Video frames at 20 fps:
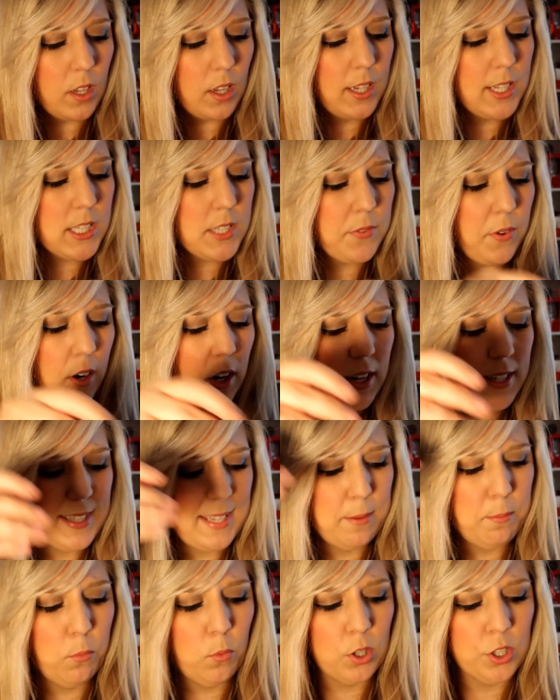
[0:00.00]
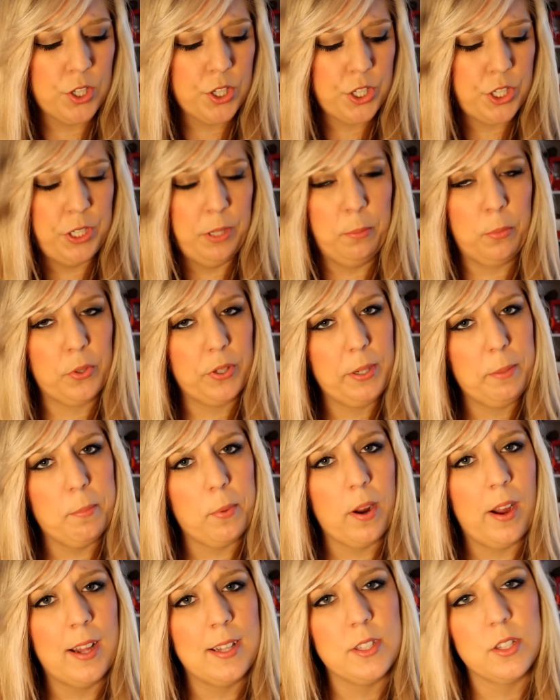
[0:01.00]
As far as a more shimmery
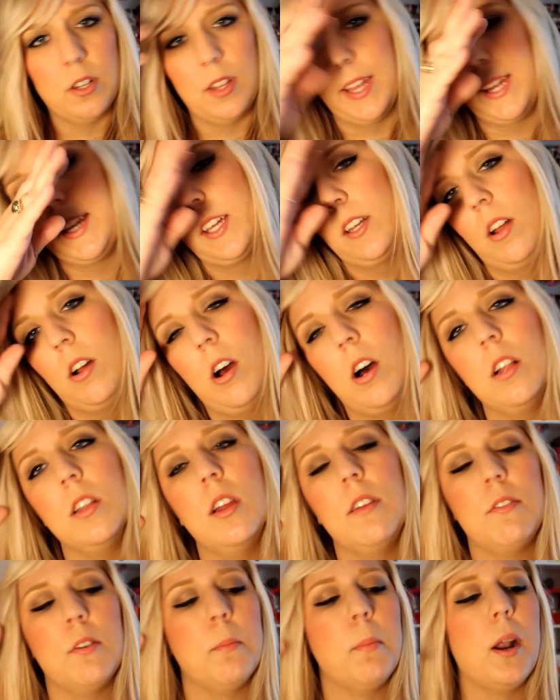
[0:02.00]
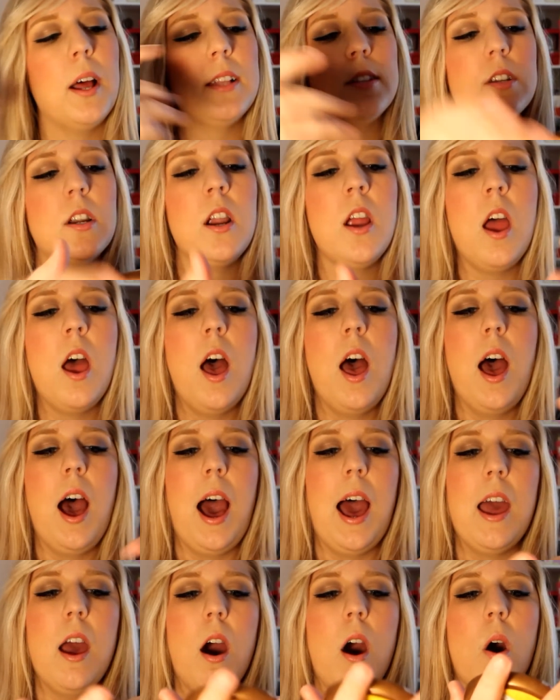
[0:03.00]
bronzer, like an all over bronzer,
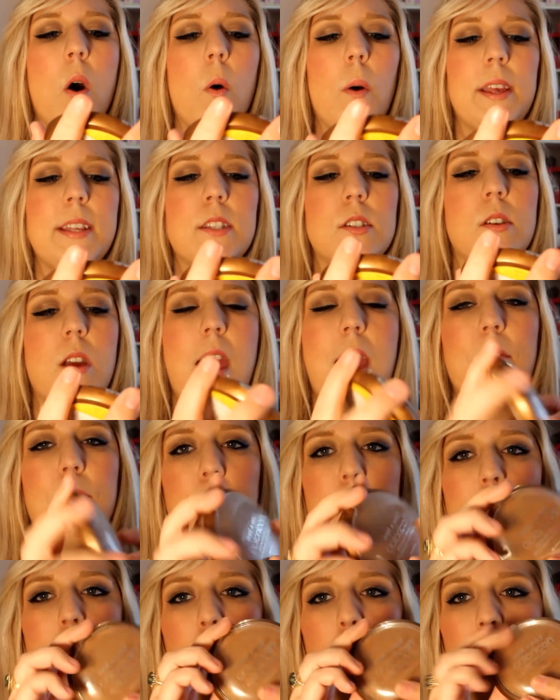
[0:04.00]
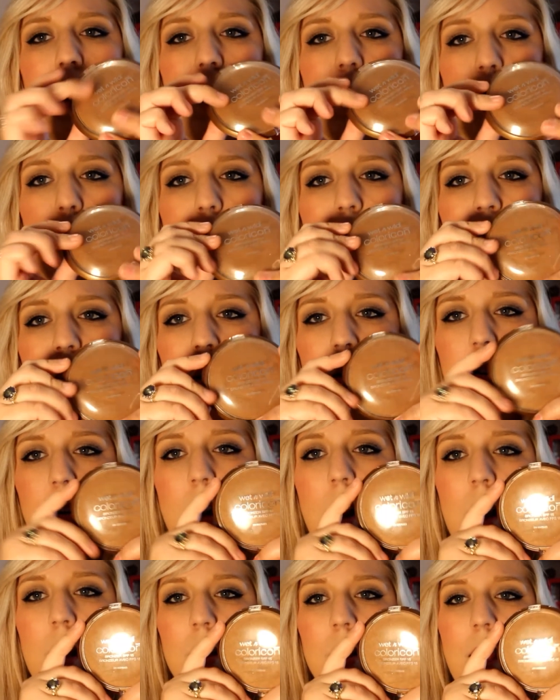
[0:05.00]
I always grab from my Wet n Wild
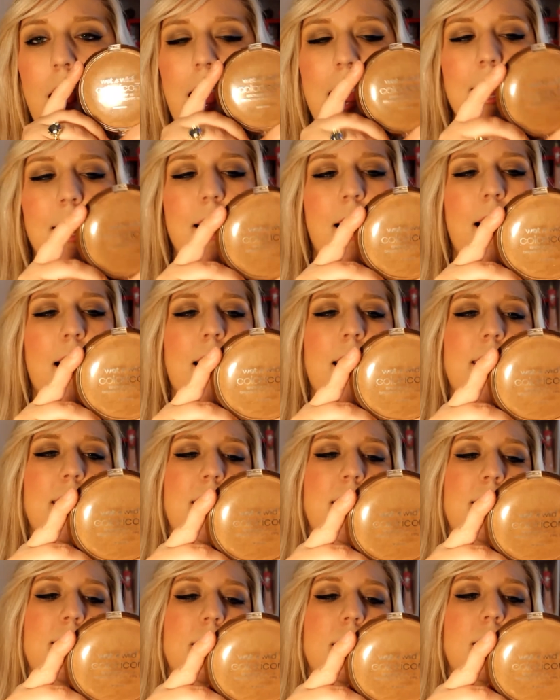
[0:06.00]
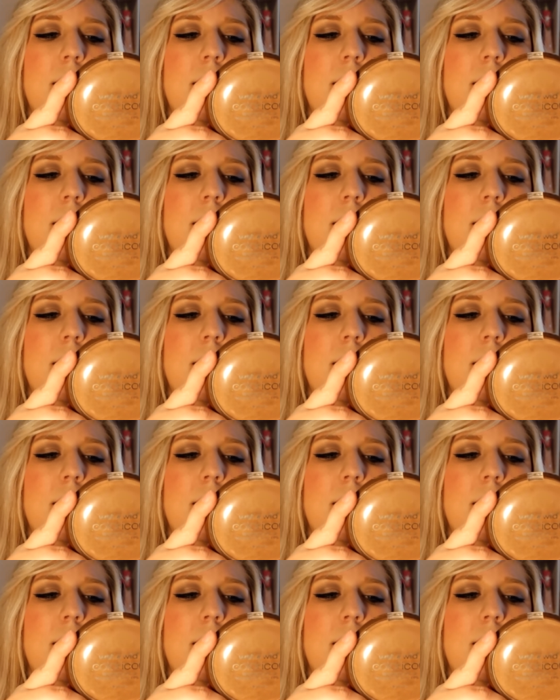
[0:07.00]
color icon in the